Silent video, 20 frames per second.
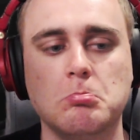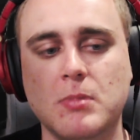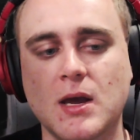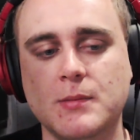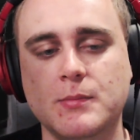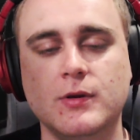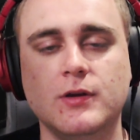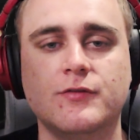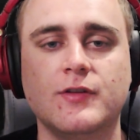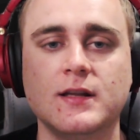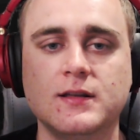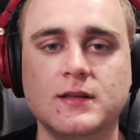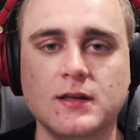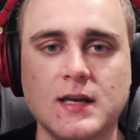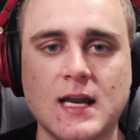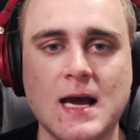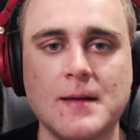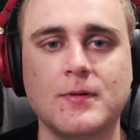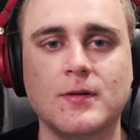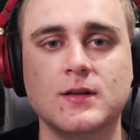Maybe if
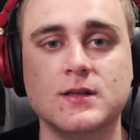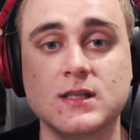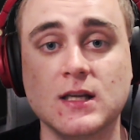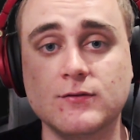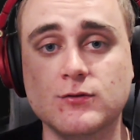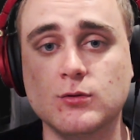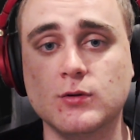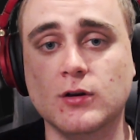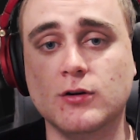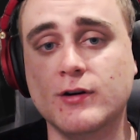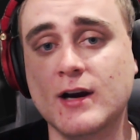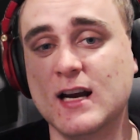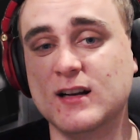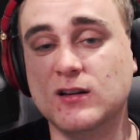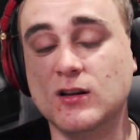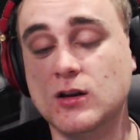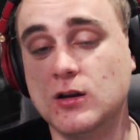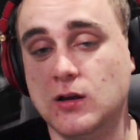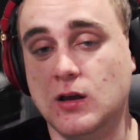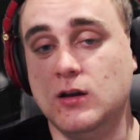didn't happen, the sleeves wouldn't have
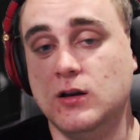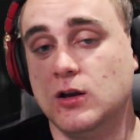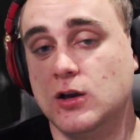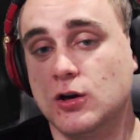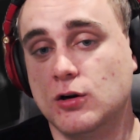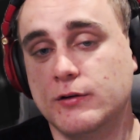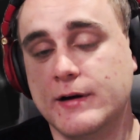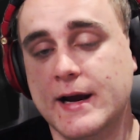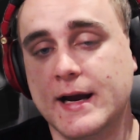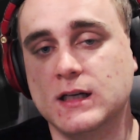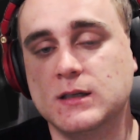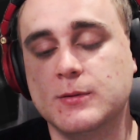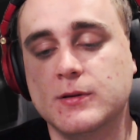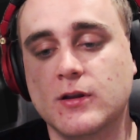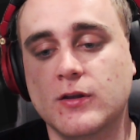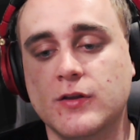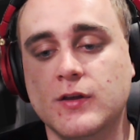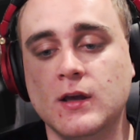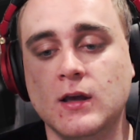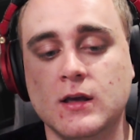cracked, and you're correct.
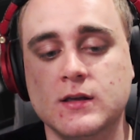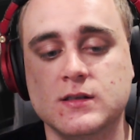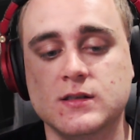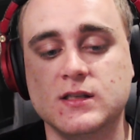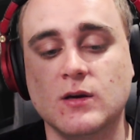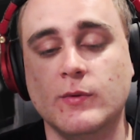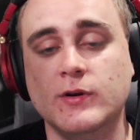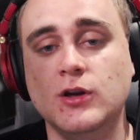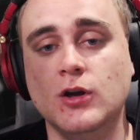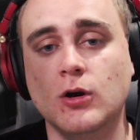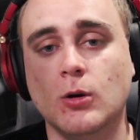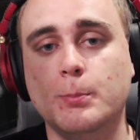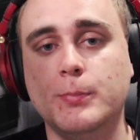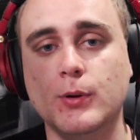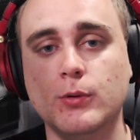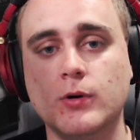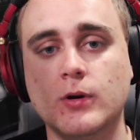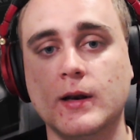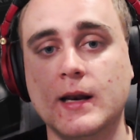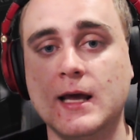But the thing is that when you go and
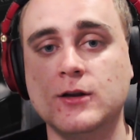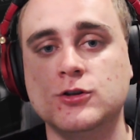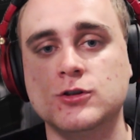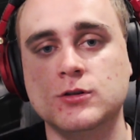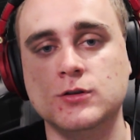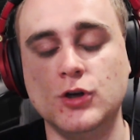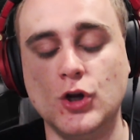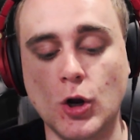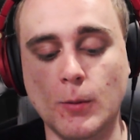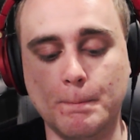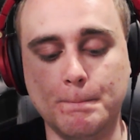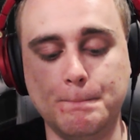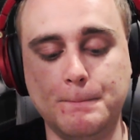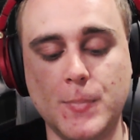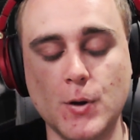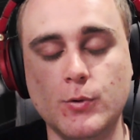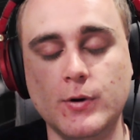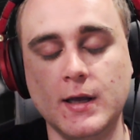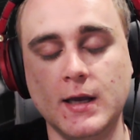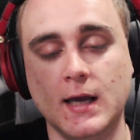build an engine, you're not
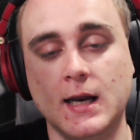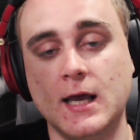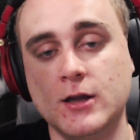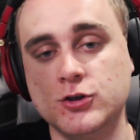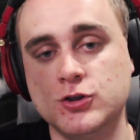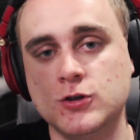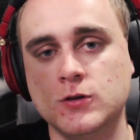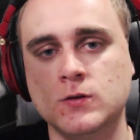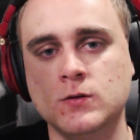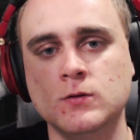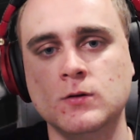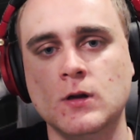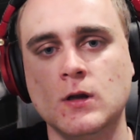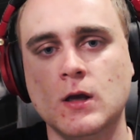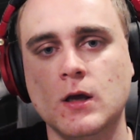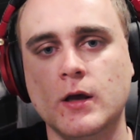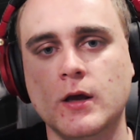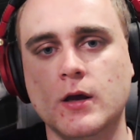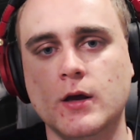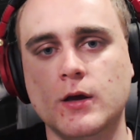building an engine
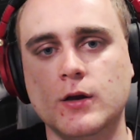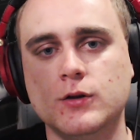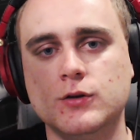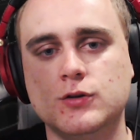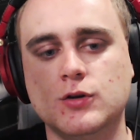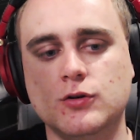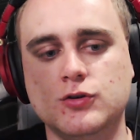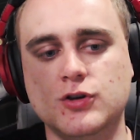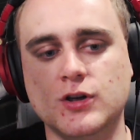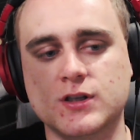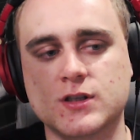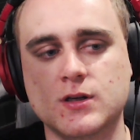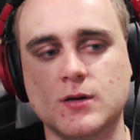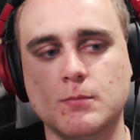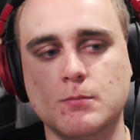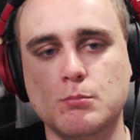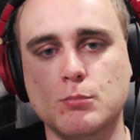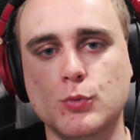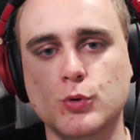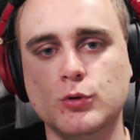to
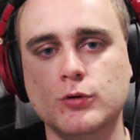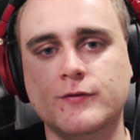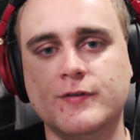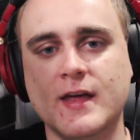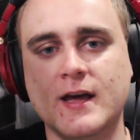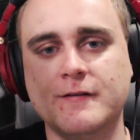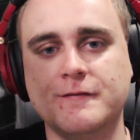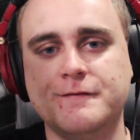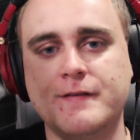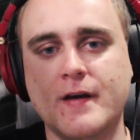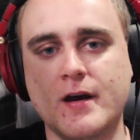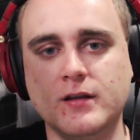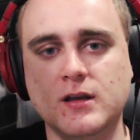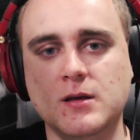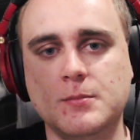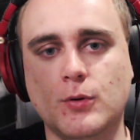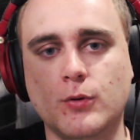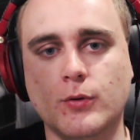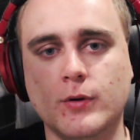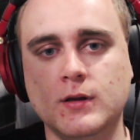just move that
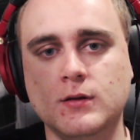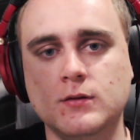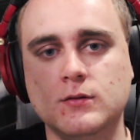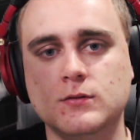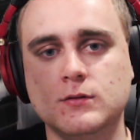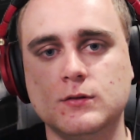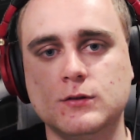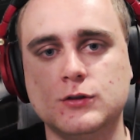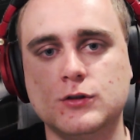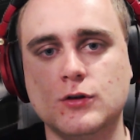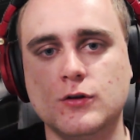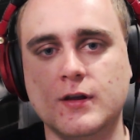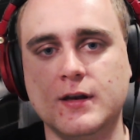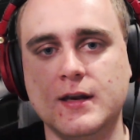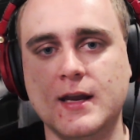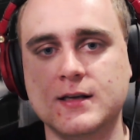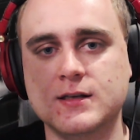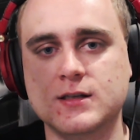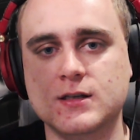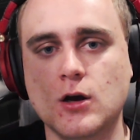failure point to the
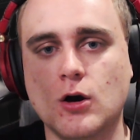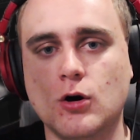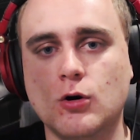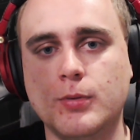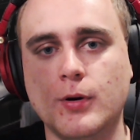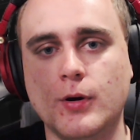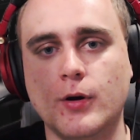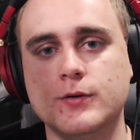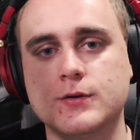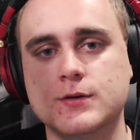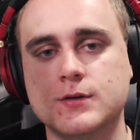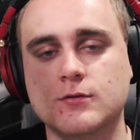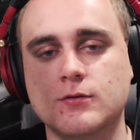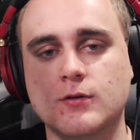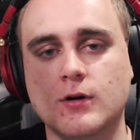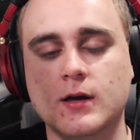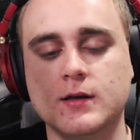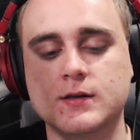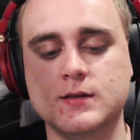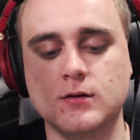next goalpost,
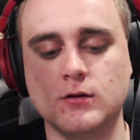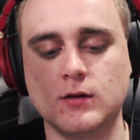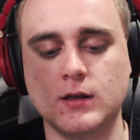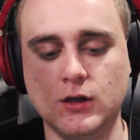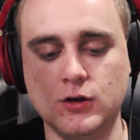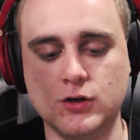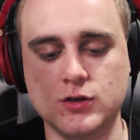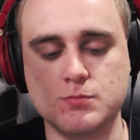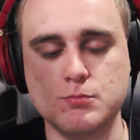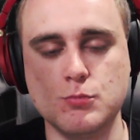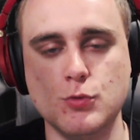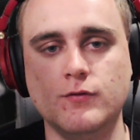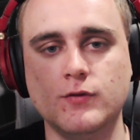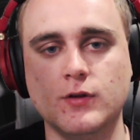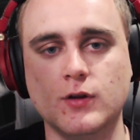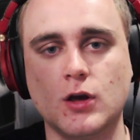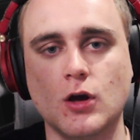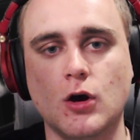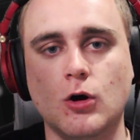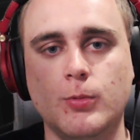right? It's not like you're just
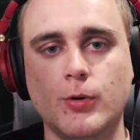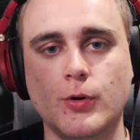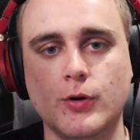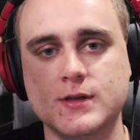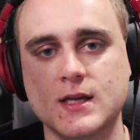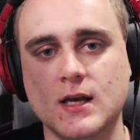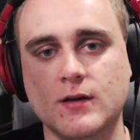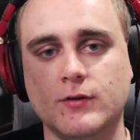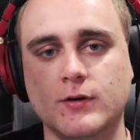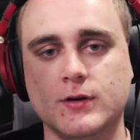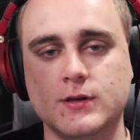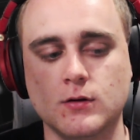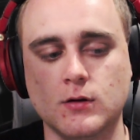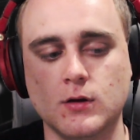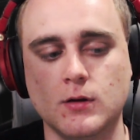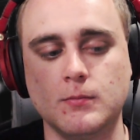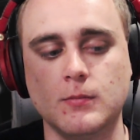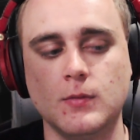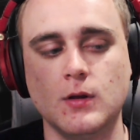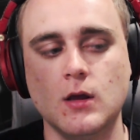moving the goalpost every
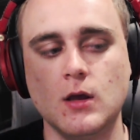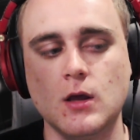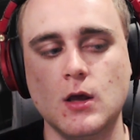time.